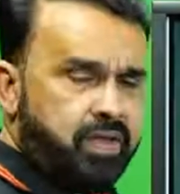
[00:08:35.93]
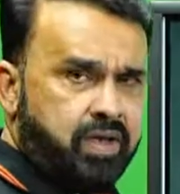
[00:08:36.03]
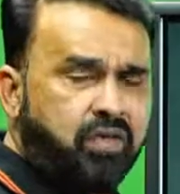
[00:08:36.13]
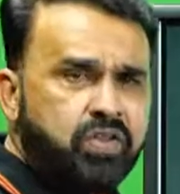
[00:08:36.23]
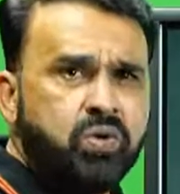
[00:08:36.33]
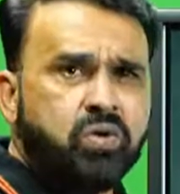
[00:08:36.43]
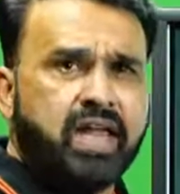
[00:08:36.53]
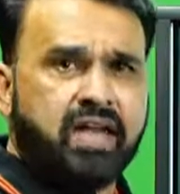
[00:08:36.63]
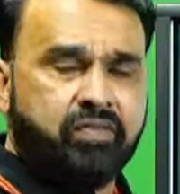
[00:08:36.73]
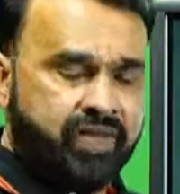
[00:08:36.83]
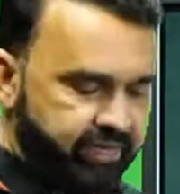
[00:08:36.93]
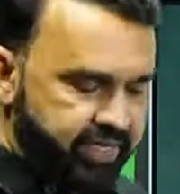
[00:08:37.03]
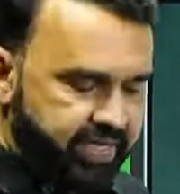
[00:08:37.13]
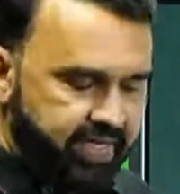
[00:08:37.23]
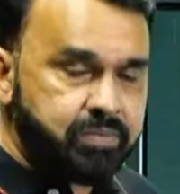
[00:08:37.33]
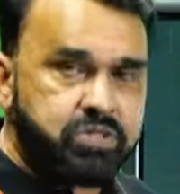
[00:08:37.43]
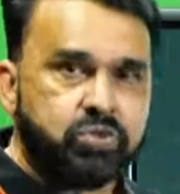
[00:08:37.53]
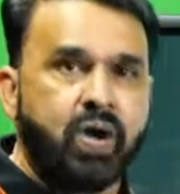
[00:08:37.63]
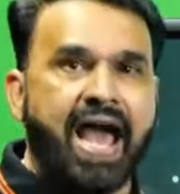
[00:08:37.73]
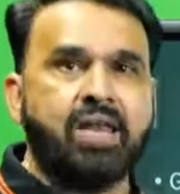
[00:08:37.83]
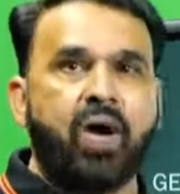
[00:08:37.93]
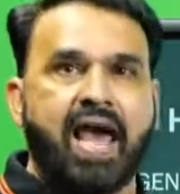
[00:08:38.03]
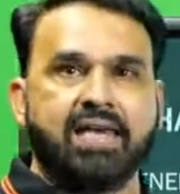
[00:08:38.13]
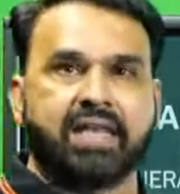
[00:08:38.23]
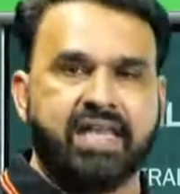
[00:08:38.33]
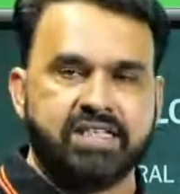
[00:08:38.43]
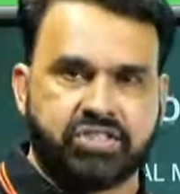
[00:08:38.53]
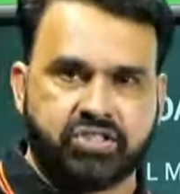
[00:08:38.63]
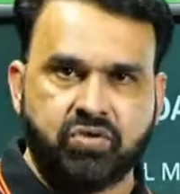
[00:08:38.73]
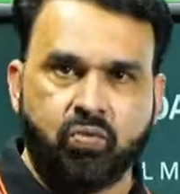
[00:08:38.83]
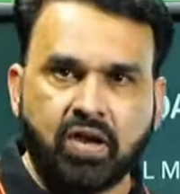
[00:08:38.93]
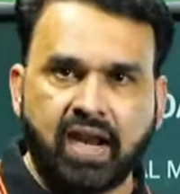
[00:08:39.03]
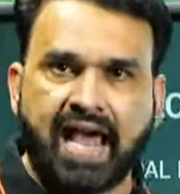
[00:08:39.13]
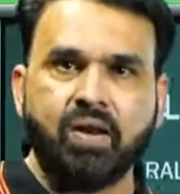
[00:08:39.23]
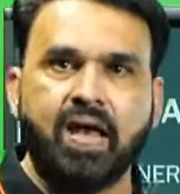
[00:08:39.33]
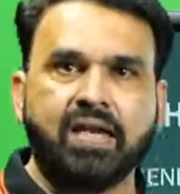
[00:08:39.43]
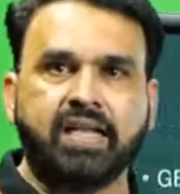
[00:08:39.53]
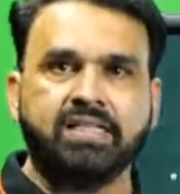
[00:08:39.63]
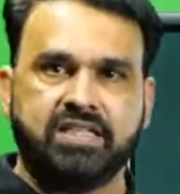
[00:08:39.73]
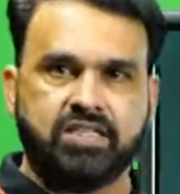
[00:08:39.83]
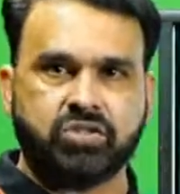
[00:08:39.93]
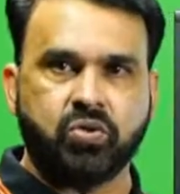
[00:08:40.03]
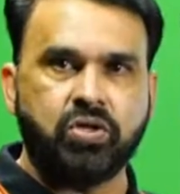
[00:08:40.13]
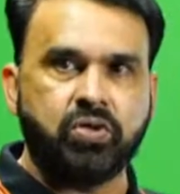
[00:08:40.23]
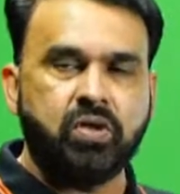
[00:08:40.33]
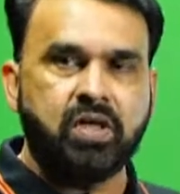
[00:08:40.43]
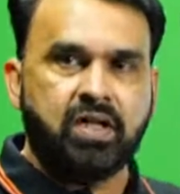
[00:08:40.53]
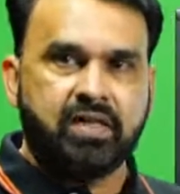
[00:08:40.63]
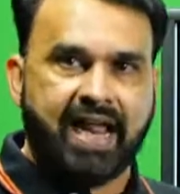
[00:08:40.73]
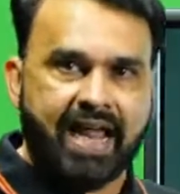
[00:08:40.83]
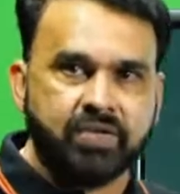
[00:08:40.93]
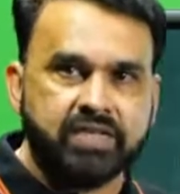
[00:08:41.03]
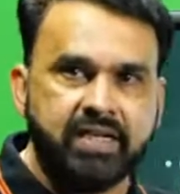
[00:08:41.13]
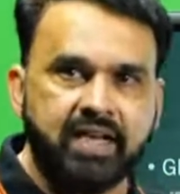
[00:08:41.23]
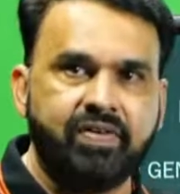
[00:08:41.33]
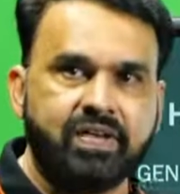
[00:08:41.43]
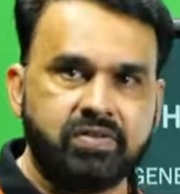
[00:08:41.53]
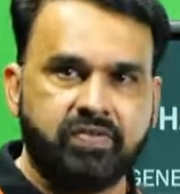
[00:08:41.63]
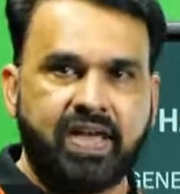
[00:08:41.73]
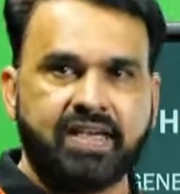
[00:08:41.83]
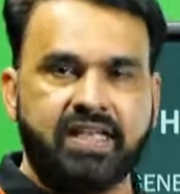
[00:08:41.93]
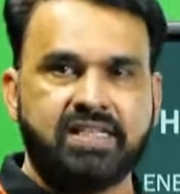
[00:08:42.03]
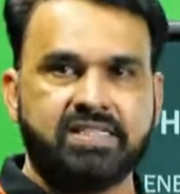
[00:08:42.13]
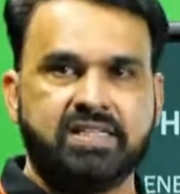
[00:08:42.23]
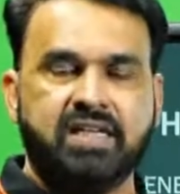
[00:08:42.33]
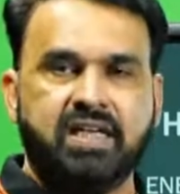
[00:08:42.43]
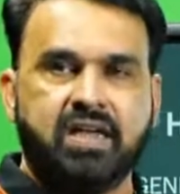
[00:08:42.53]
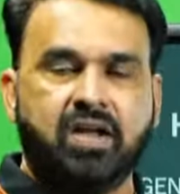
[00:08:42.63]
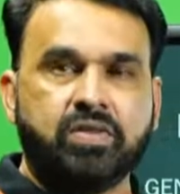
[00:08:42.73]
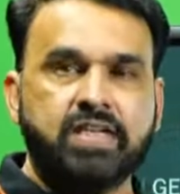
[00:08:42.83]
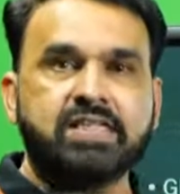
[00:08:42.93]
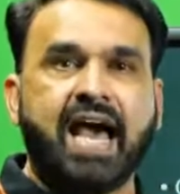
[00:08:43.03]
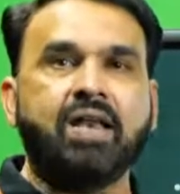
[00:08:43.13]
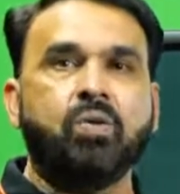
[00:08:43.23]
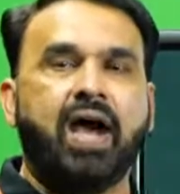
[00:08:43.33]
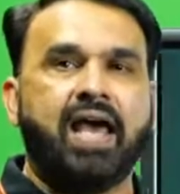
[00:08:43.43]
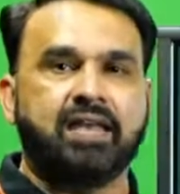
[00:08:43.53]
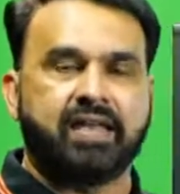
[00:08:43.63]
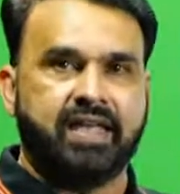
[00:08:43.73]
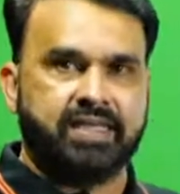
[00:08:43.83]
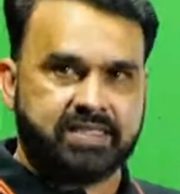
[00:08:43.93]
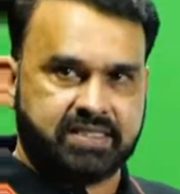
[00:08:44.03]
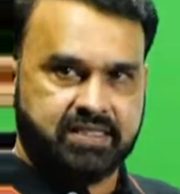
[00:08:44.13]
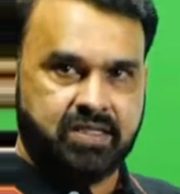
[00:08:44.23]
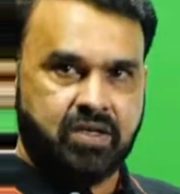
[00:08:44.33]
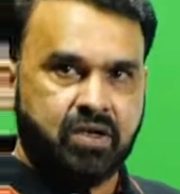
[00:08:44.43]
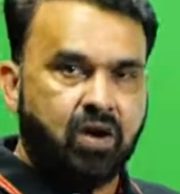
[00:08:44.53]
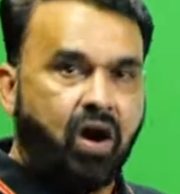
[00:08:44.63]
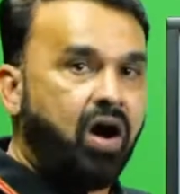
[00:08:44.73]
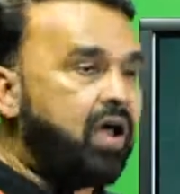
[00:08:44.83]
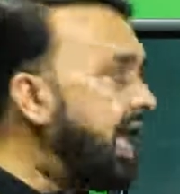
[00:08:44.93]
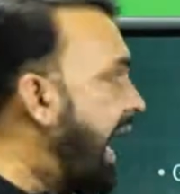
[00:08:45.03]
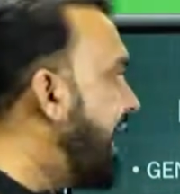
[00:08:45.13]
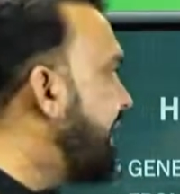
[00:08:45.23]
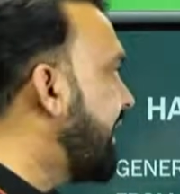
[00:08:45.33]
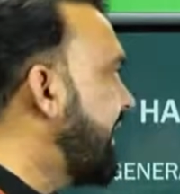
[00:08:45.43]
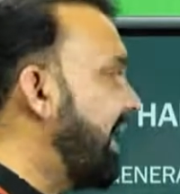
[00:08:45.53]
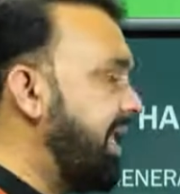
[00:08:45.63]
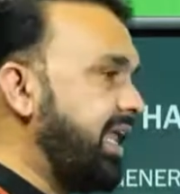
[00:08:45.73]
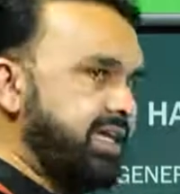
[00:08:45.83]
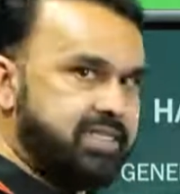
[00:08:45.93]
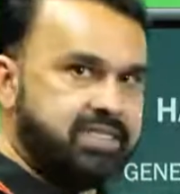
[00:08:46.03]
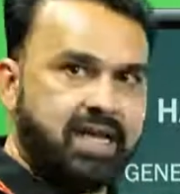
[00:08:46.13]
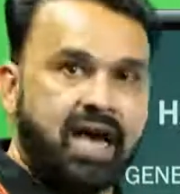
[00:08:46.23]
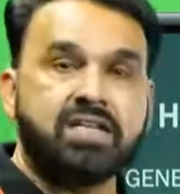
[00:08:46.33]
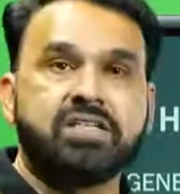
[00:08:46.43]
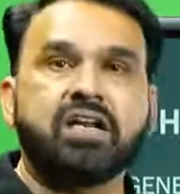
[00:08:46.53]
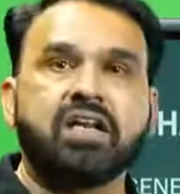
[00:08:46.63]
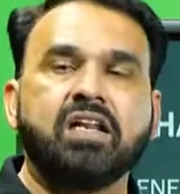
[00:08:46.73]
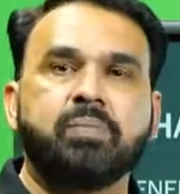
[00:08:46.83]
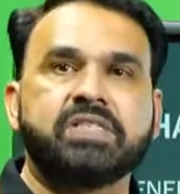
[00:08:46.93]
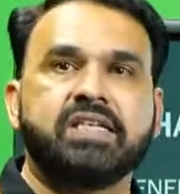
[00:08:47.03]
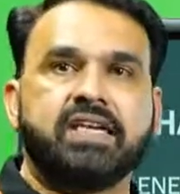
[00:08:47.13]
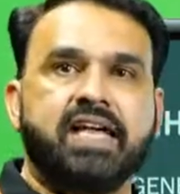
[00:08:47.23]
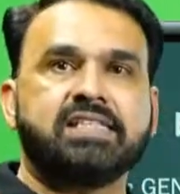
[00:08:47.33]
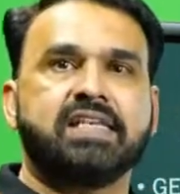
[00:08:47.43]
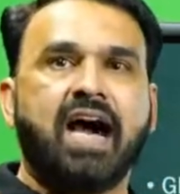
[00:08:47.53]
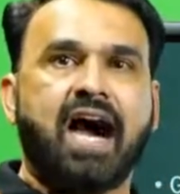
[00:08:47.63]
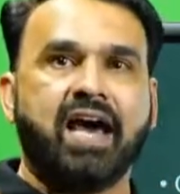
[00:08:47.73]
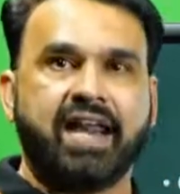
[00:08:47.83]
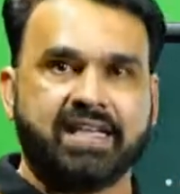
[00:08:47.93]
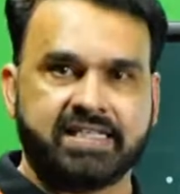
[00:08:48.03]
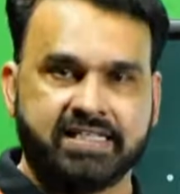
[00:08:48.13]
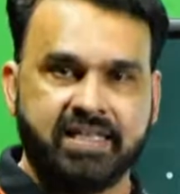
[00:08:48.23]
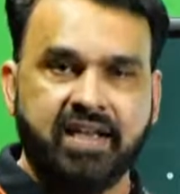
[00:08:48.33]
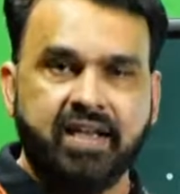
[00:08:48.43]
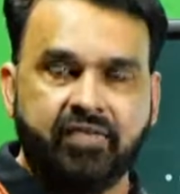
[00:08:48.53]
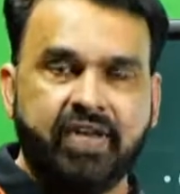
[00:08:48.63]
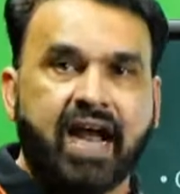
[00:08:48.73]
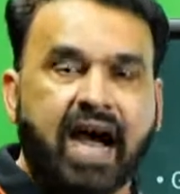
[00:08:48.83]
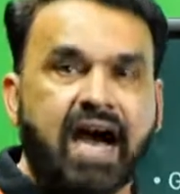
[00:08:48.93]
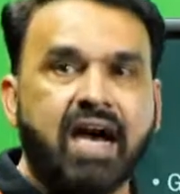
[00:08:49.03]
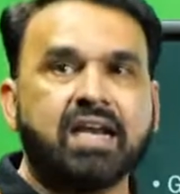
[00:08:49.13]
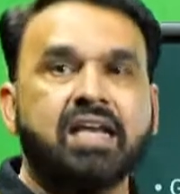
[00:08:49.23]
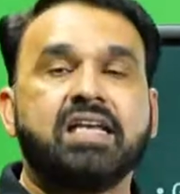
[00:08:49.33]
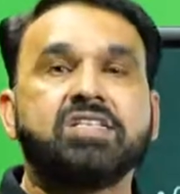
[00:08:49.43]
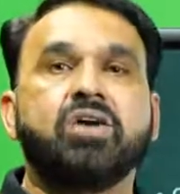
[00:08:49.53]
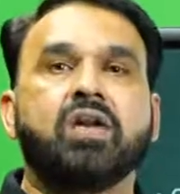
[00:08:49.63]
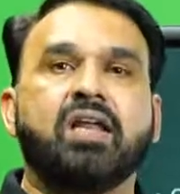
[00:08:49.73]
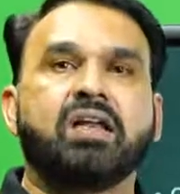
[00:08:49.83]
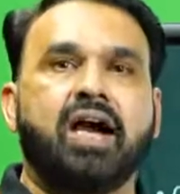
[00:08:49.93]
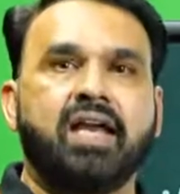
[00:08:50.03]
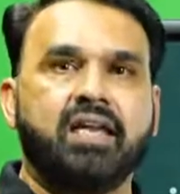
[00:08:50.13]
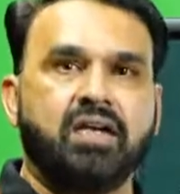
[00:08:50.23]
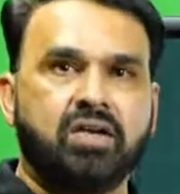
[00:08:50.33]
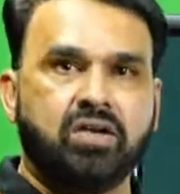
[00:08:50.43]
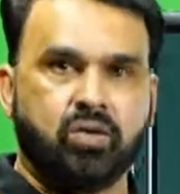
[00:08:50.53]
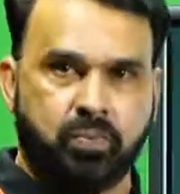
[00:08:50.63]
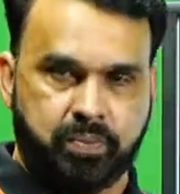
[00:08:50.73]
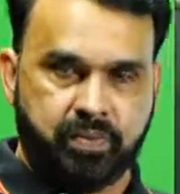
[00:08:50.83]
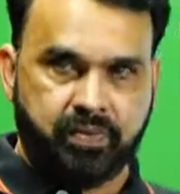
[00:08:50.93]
Now we know that whenever it comes to haloalkanes, what are haloalkanes? I just told you, the halogen derivatives of alkanes. Now these haloalkanes or alkyl halides are generally represented as Rx, where R is your alkyl group.